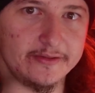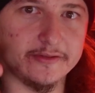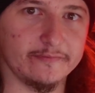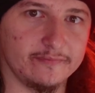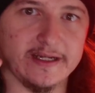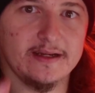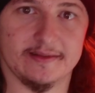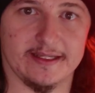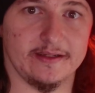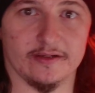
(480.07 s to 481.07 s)
of when I
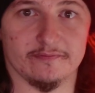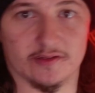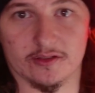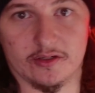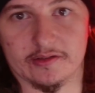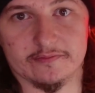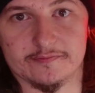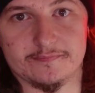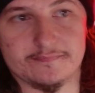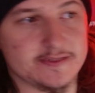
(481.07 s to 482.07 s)
think of a lot
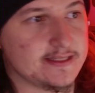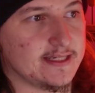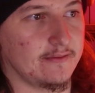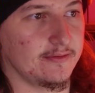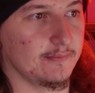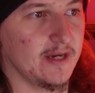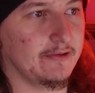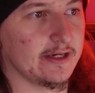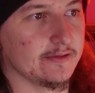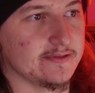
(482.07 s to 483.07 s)
of South
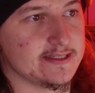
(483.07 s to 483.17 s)
America.